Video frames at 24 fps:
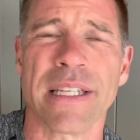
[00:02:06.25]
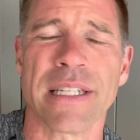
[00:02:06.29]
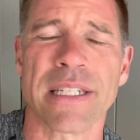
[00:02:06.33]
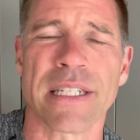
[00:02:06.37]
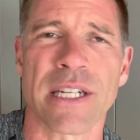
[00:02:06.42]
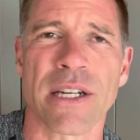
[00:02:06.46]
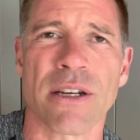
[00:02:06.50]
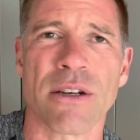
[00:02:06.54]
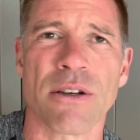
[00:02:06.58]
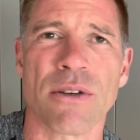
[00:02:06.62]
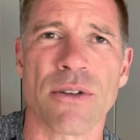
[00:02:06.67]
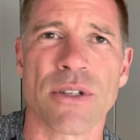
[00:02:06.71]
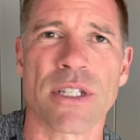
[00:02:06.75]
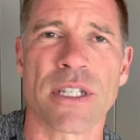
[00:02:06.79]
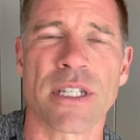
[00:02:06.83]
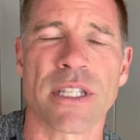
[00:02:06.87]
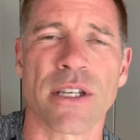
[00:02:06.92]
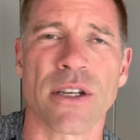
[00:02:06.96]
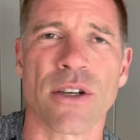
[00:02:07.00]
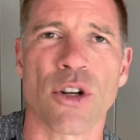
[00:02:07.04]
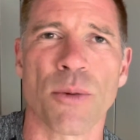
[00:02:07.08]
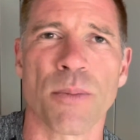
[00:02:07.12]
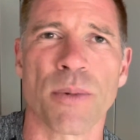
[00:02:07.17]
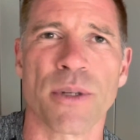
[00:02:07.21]
So it's just a
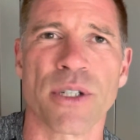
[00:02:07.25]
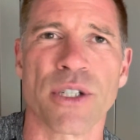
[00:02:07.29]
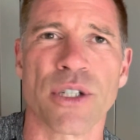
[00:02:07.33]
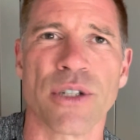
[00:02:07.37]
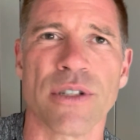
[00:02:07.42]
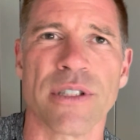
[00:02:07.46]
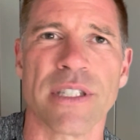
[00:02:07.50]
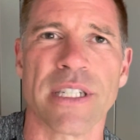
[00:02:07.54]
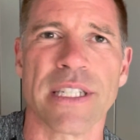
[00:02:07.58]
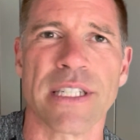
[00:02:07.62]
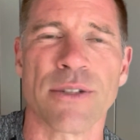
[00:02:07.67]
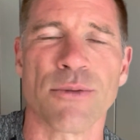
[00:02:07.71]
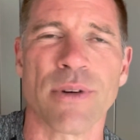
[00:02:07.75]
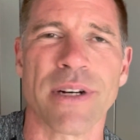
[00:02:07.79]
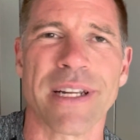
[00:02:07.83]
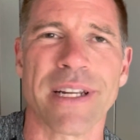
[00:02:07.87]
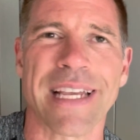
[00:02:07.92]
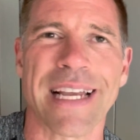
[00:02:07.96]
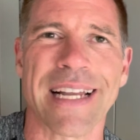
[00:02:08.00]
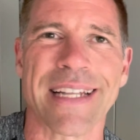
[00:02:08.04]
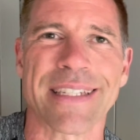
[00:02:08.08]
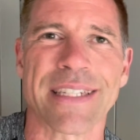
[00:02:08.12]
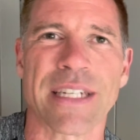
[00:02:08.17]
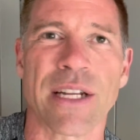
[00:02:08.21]
good opportunity to really
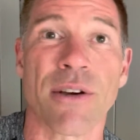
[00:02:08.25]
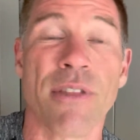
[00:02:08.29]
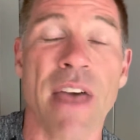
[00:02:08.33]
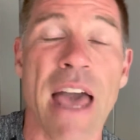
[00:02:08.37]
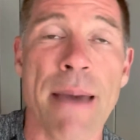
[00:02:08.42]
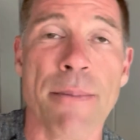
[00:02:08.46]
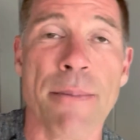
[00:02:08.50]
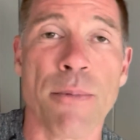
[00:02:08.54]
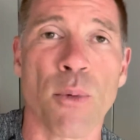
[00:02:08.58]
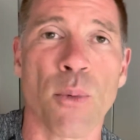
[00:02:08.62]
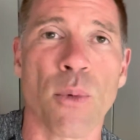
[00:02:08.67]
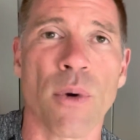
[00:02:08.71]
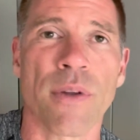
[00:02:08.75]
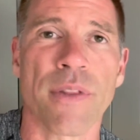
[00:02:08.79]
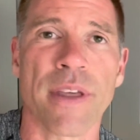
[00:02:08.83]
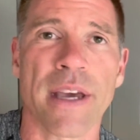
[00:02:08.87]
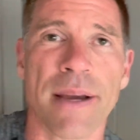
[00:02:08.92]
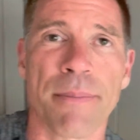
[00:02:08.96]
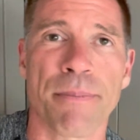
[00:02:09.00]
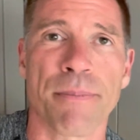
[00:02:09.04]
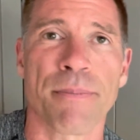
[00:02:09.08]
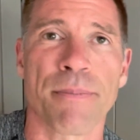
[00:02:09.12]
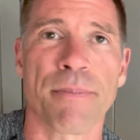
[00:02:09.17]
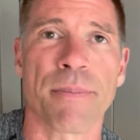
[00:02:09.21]
get to know them and what
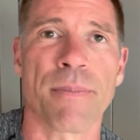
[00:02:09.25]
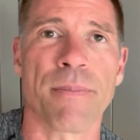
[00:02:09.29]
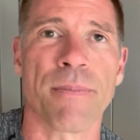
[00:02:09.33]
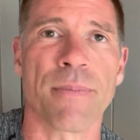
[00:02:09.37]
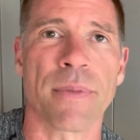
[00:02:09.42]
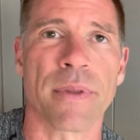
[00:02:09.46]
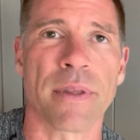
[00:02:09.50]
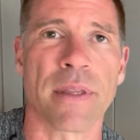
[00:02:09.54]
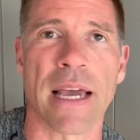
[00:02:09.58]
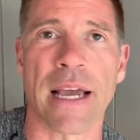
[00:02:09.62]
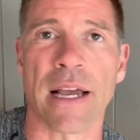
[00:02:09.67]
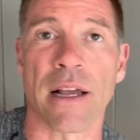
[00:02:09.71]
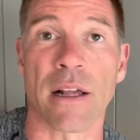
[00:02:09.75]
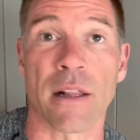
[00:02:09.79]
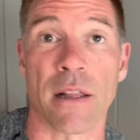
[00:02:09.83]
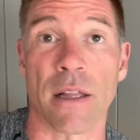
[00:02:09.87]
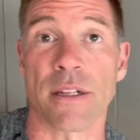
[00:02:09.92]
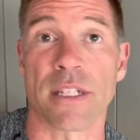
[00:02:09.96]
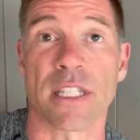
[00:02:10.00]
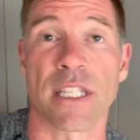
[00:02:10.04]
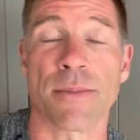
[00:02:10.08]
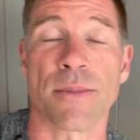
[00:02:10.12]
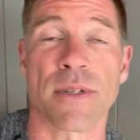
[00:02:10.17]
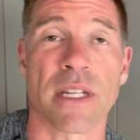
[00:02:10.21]
their their
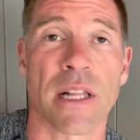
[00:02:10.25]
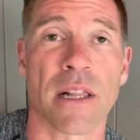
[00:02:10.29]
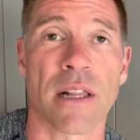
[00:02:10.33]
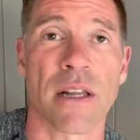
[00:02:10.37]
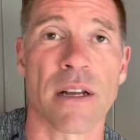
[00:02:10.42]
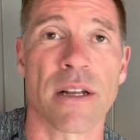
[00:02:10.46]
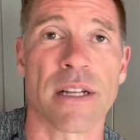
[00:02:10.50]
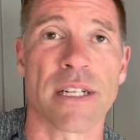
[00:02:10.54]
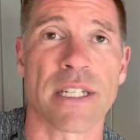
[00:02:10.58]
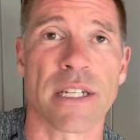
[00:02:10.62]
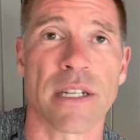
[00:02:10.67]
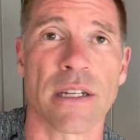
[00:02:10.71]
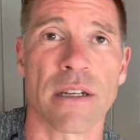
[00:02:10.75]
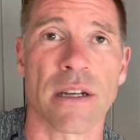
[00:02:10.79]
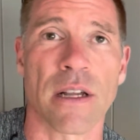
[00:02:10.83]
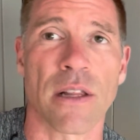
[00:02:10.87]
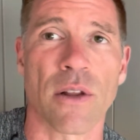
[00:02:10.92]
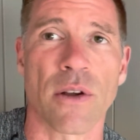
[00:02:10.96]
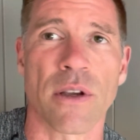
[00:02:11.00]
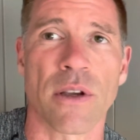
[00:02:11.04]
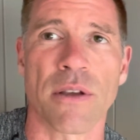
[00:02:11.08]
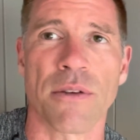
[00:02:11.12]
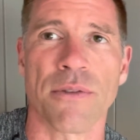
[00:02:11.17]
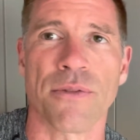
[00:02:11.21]
customers and clients are, are
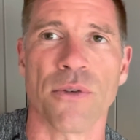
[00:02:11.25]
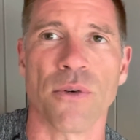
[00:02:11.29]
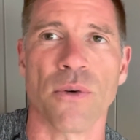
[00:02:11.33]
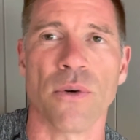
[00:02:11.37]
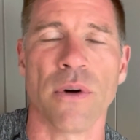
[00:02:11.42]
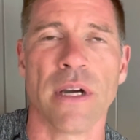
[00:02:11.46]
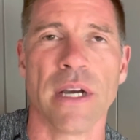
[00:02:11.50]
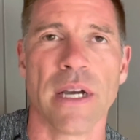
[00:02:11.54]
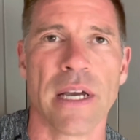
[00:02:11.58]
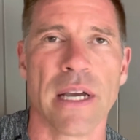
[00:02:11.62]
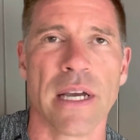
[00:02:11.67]
looking for,